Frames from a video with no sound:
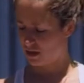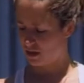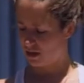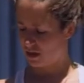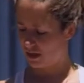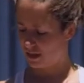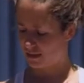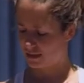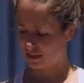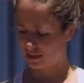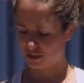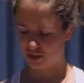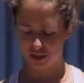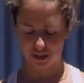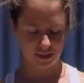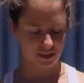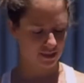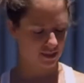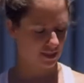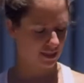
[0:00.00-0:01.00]
I'd
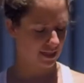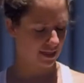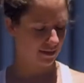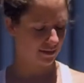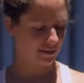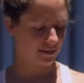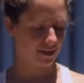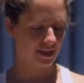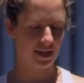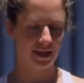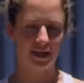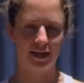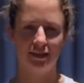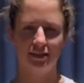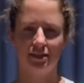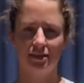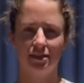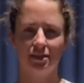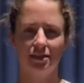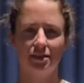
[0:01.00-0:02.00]
suggest allowing the
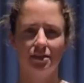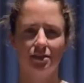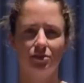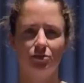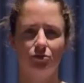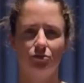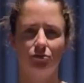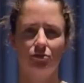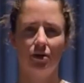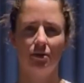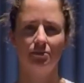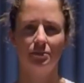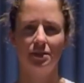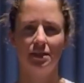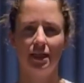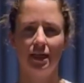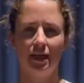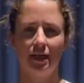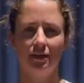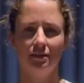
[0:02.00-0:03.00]
hands to just drop
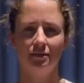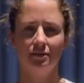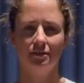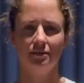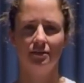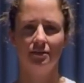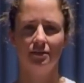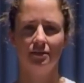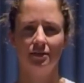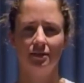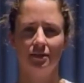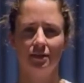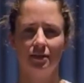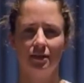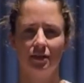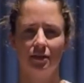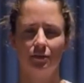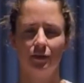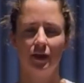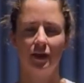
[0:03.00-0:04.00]
down,
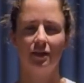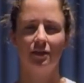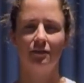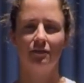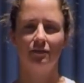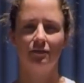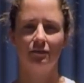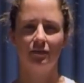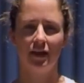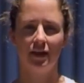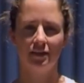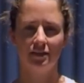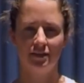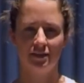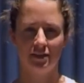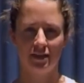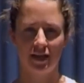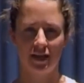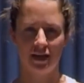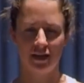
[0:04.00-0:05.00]
either face
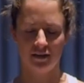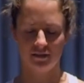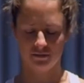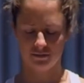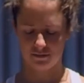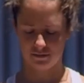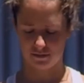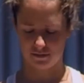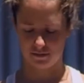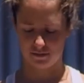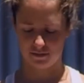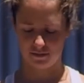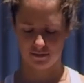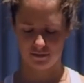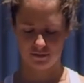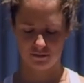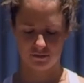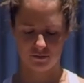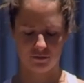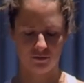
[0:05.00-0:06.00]
down
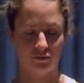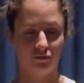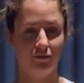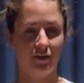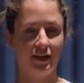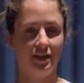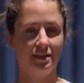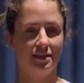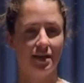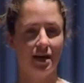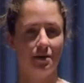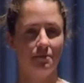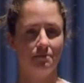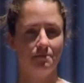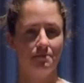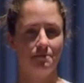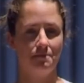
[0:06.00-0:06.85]
or face up.